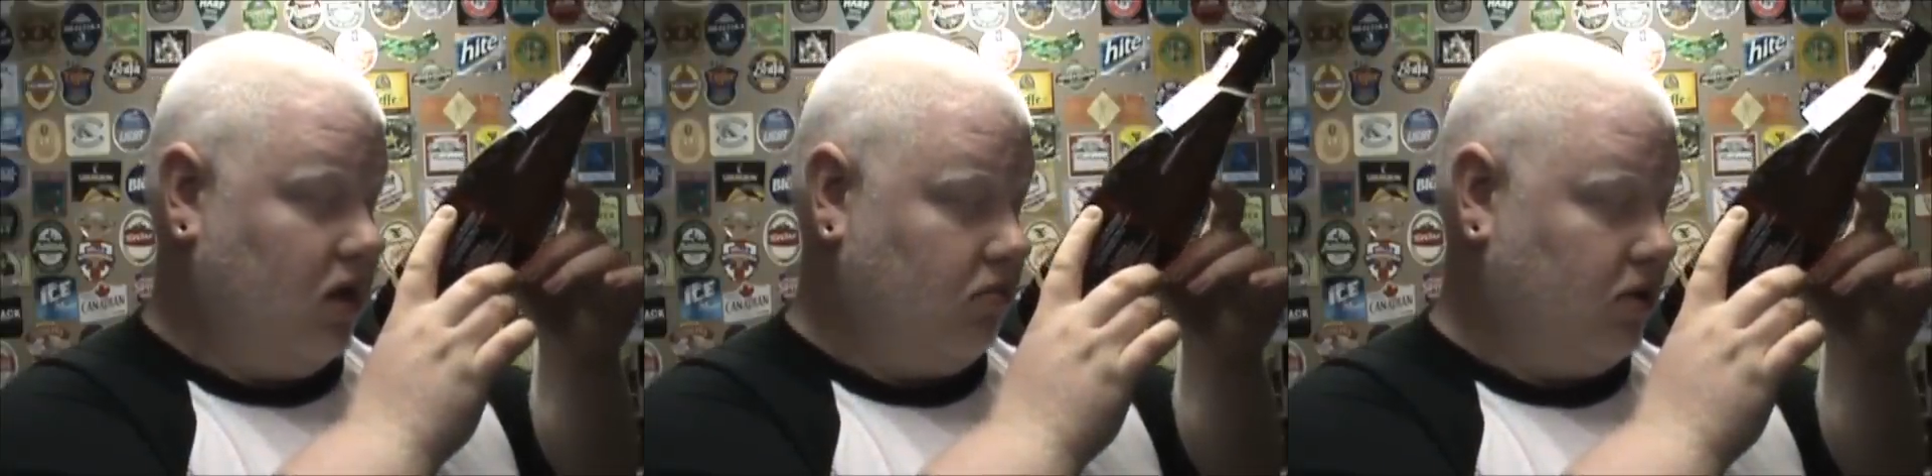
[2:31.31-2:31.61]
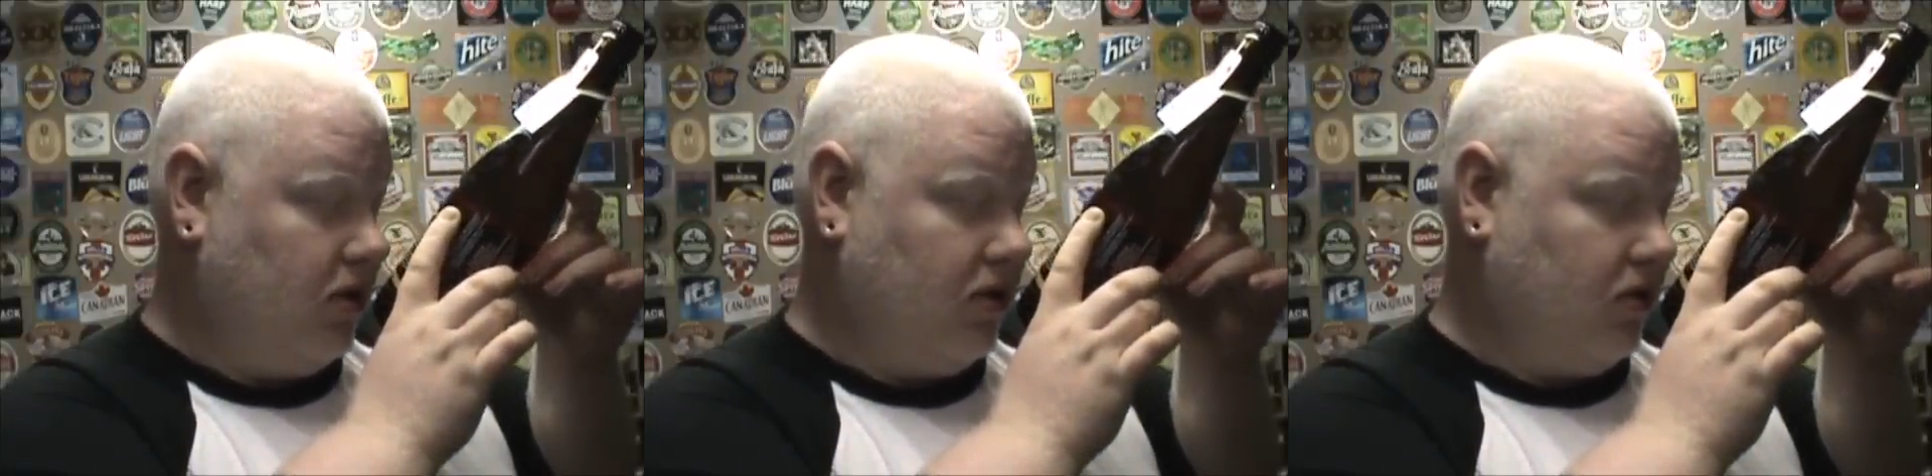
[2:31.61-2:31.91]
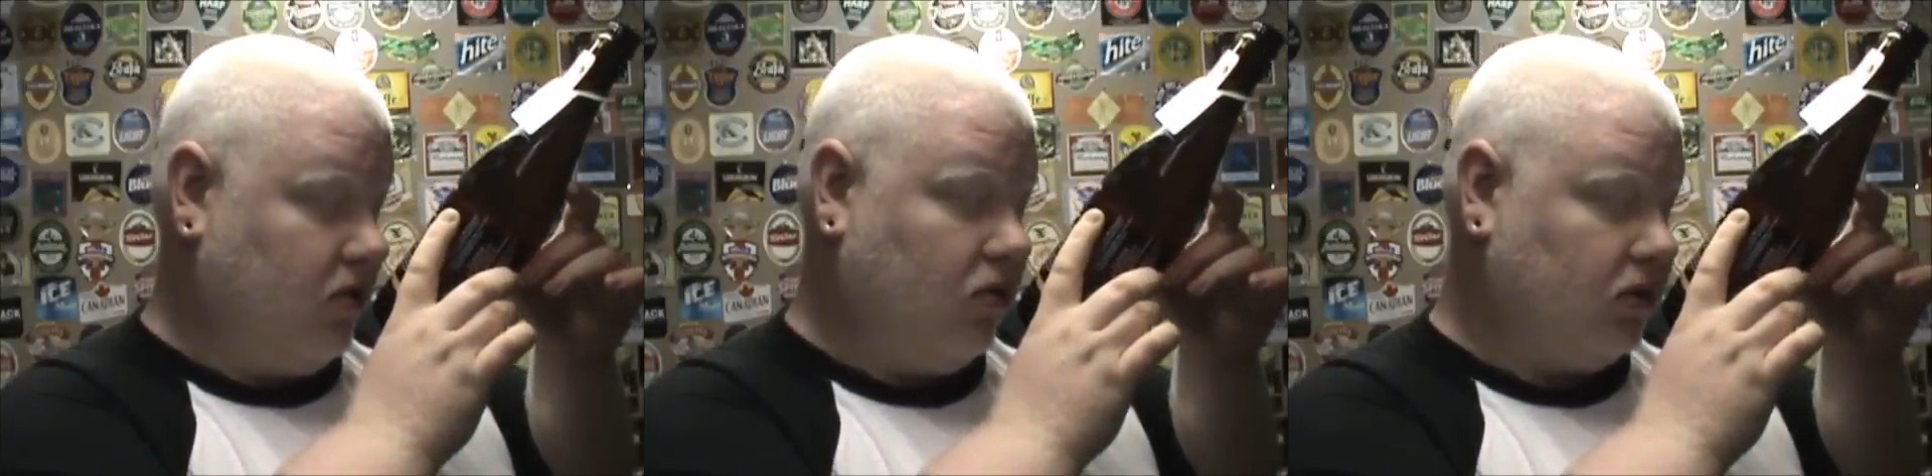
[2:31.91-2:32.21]

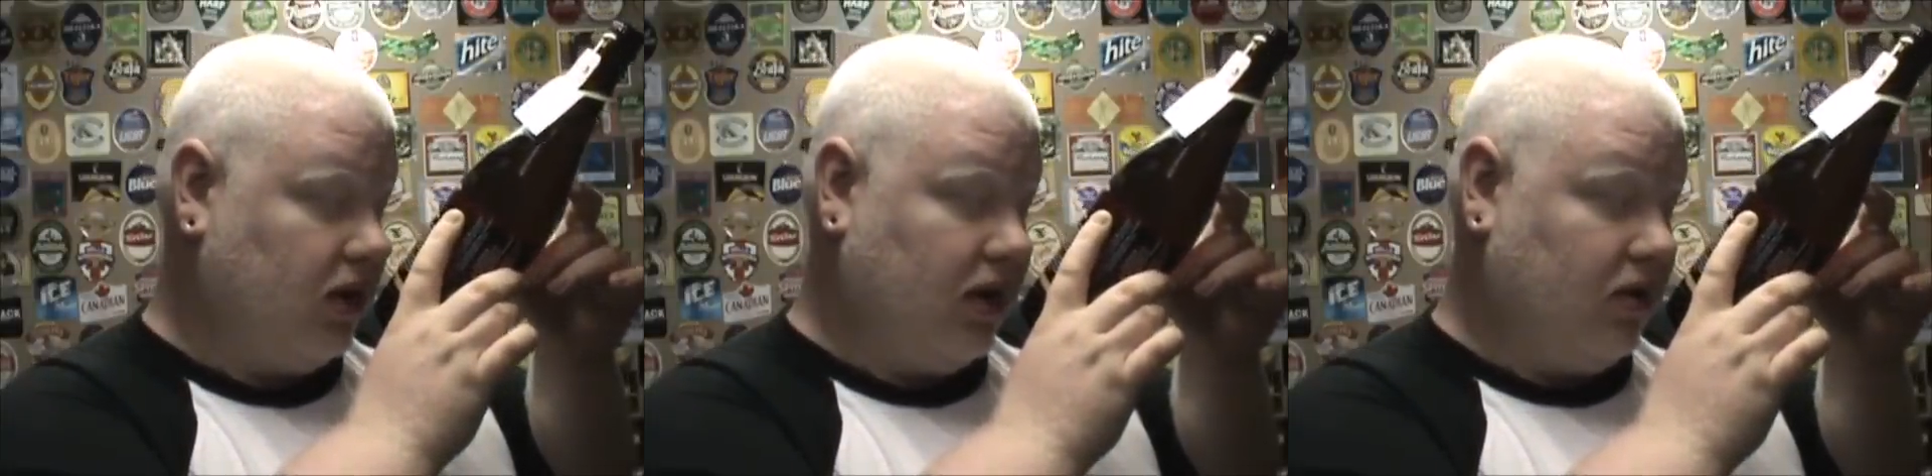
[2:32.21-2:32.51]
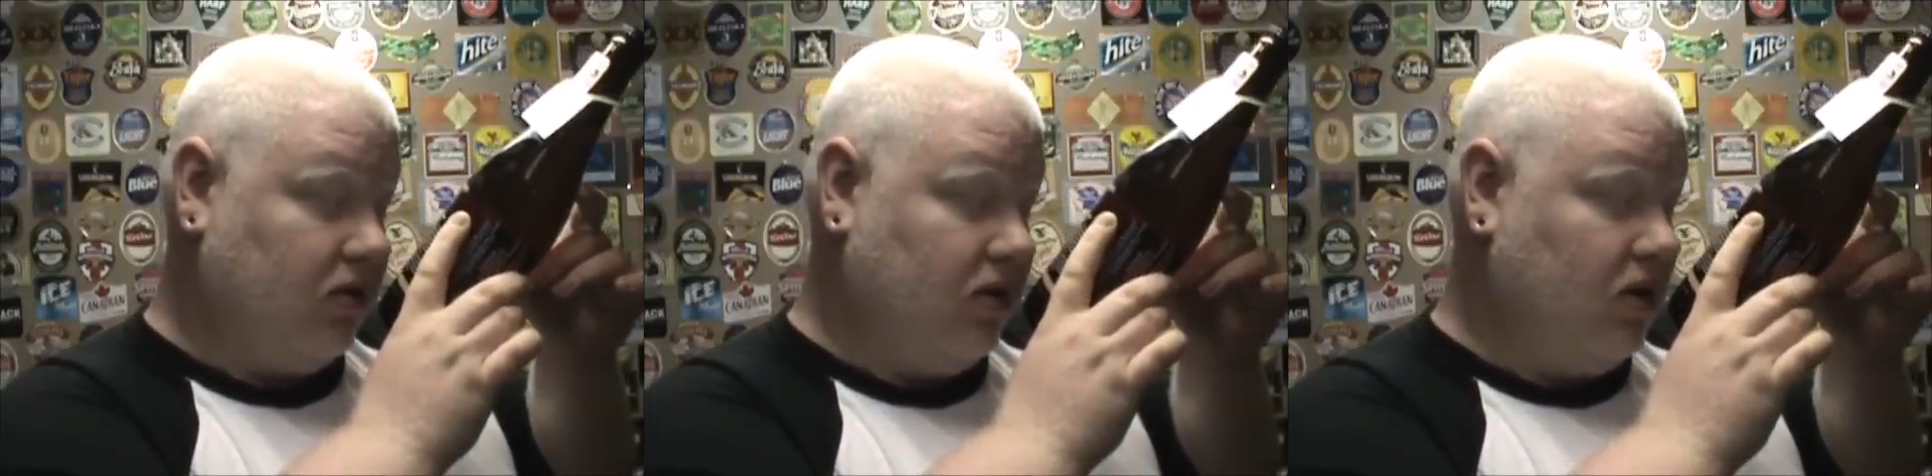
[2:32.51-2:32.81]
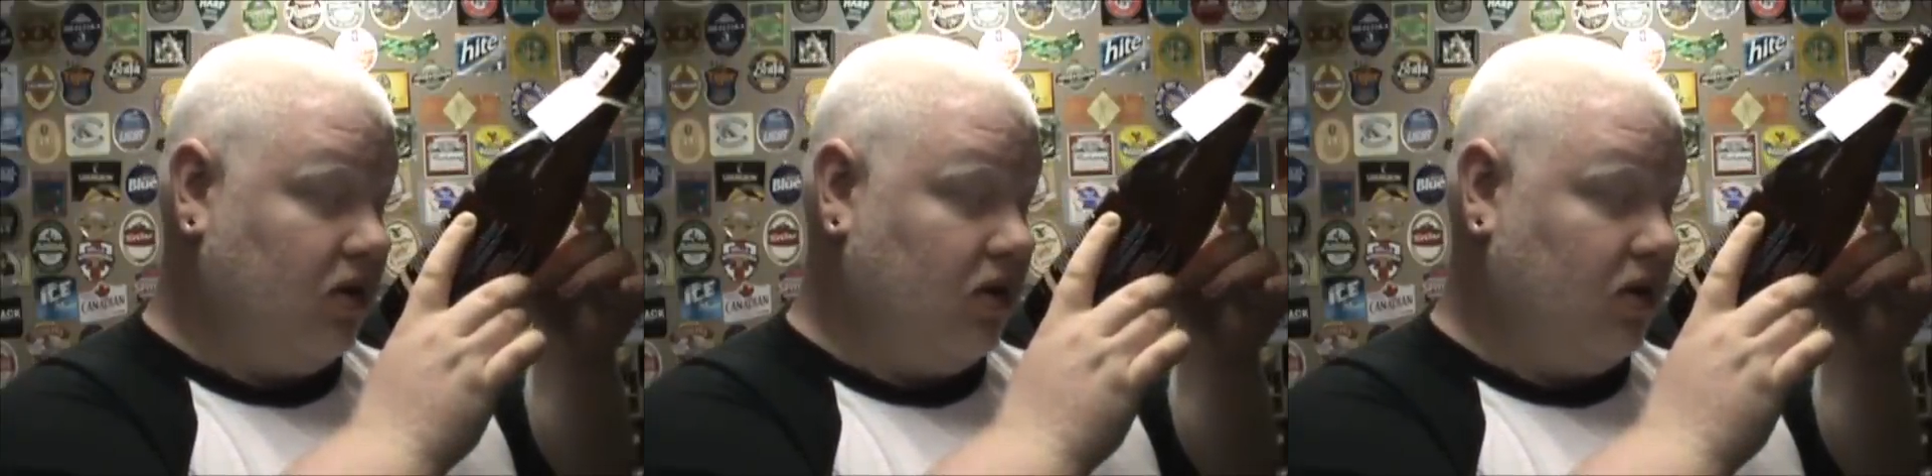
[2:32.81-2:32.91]
Imperial Golden Ale.